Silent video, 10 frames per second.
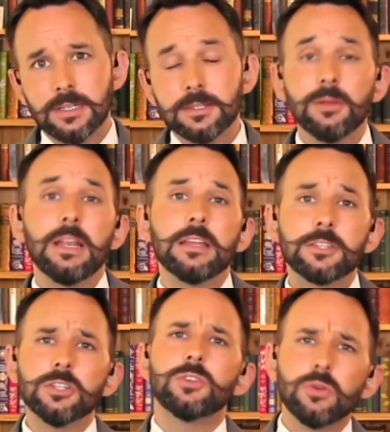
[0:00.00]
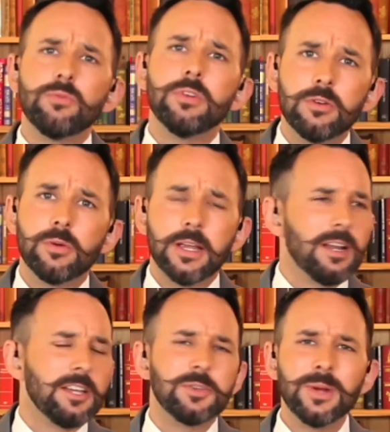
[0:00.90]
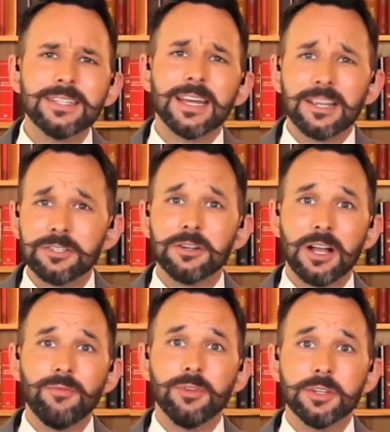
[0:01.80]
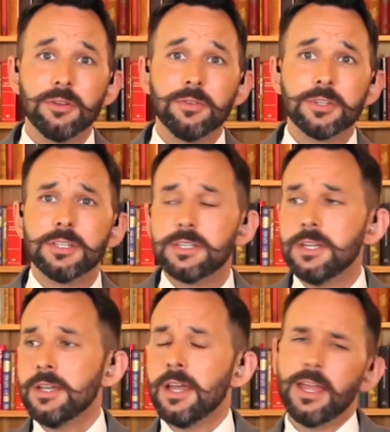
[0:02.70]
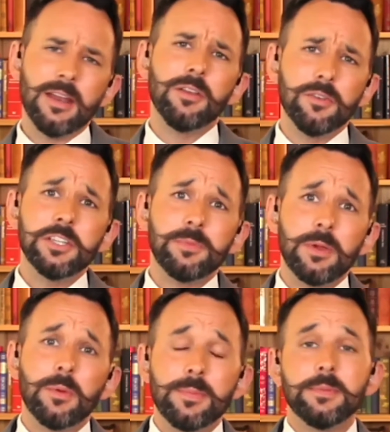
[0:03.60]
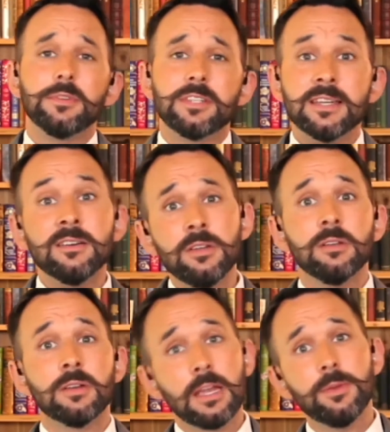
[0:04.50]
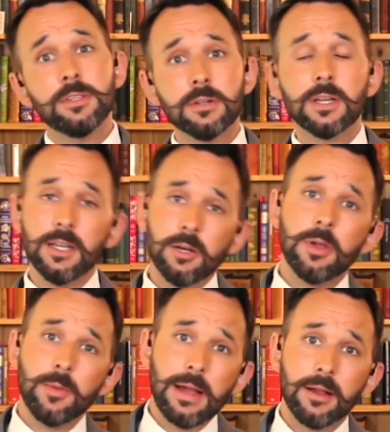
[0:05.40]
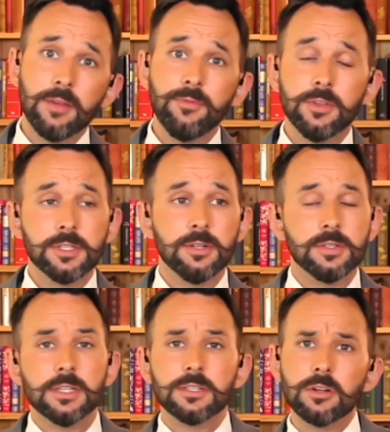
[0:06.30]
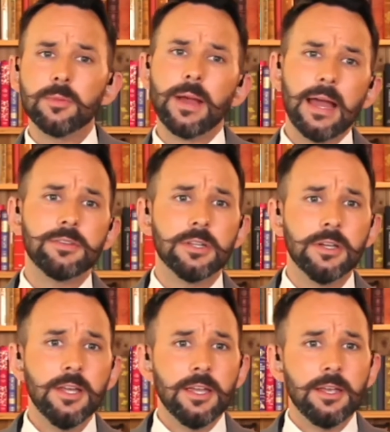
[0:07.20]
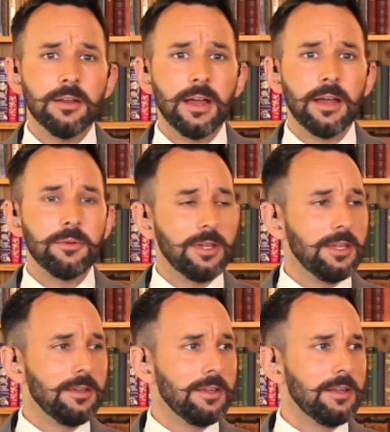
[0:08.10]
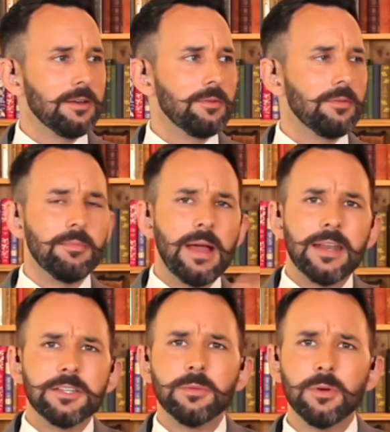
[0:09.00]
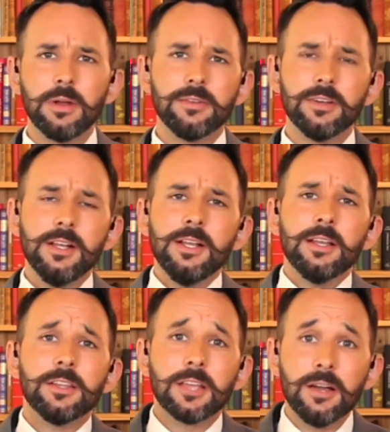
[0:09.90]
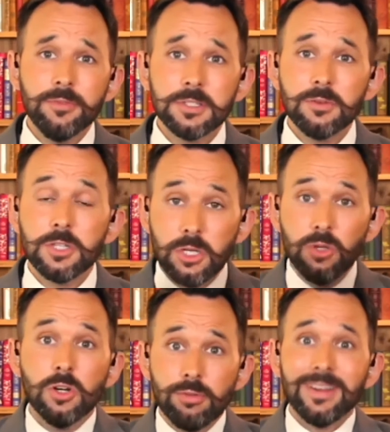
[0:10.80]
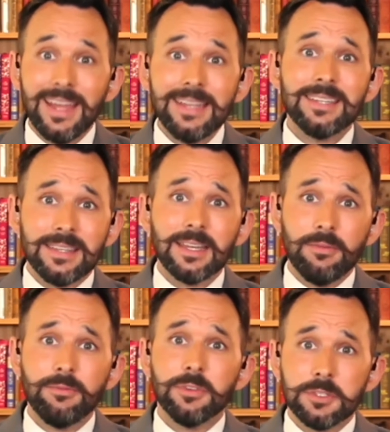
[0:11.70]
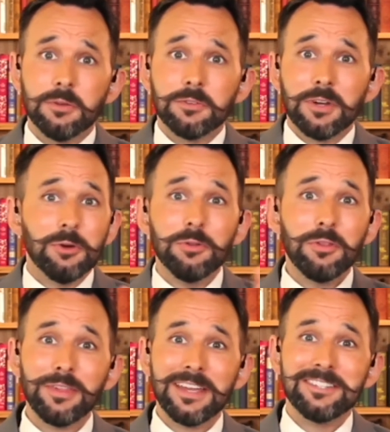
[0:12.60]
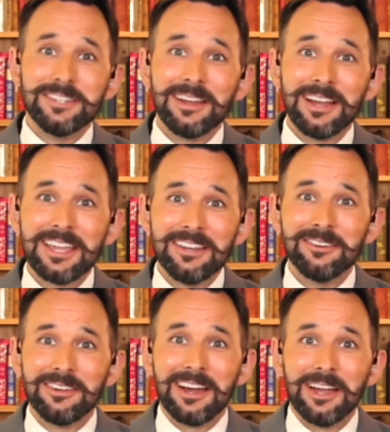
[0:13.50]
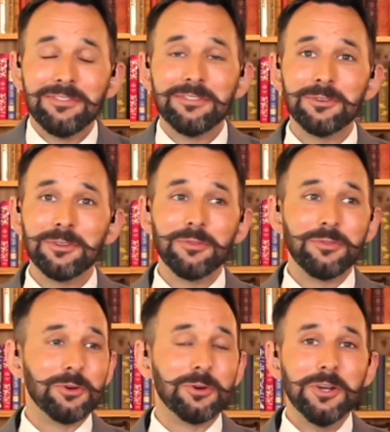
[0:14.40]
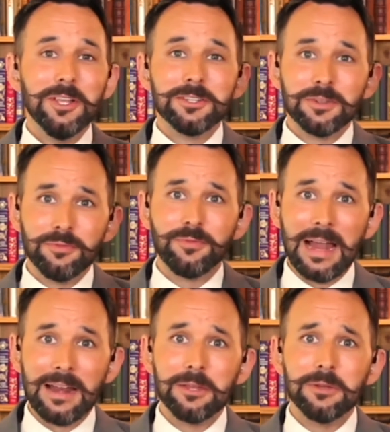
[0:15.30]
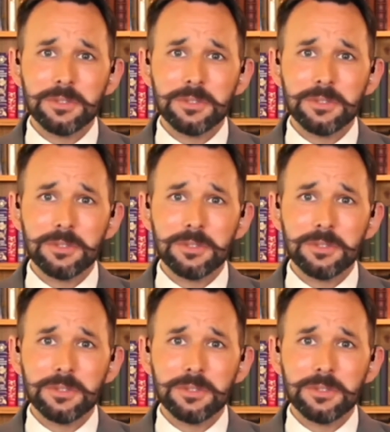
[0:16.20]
So let's just talk real quick, like 20 seconds on comfort zones, because it annoys me when people say, "Oh, you know, can we talk a little bit about comfort zones? Let's talk about how to, you know, how do we, you know, manage them or whatever." Comfort zones, you created the comfort zones, right? All the things you like in your life, all of your sort of values and